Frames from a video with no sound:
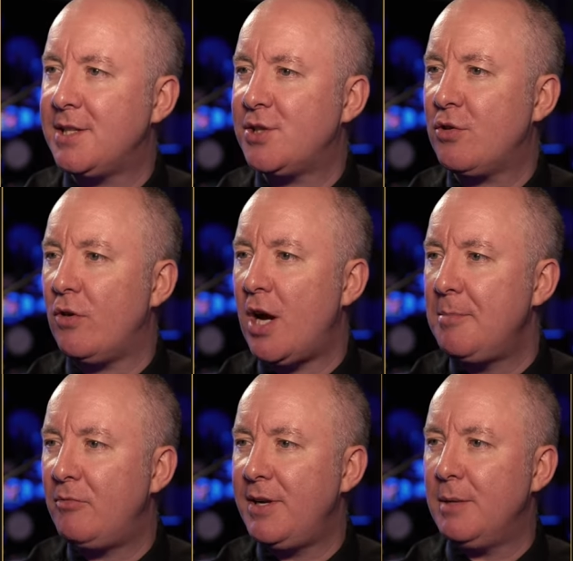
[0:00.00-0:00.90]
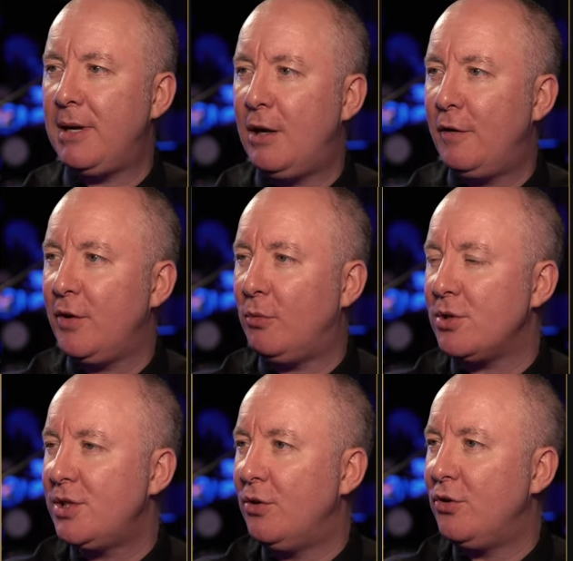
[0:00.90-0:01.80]
Subscribe and ring the bell if you're
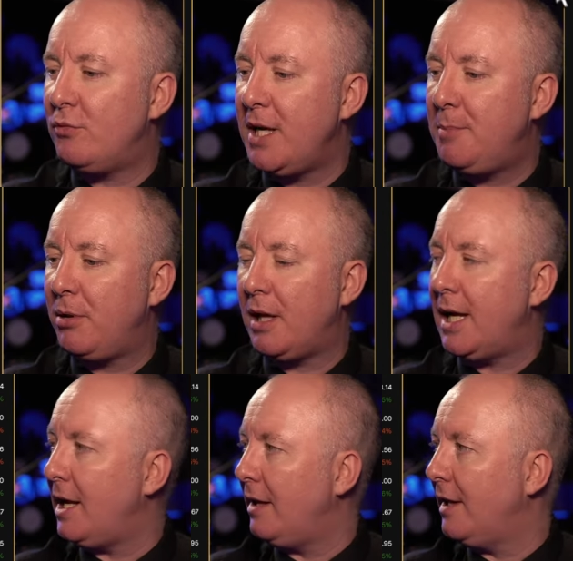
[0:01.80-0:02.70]
watching on the replay.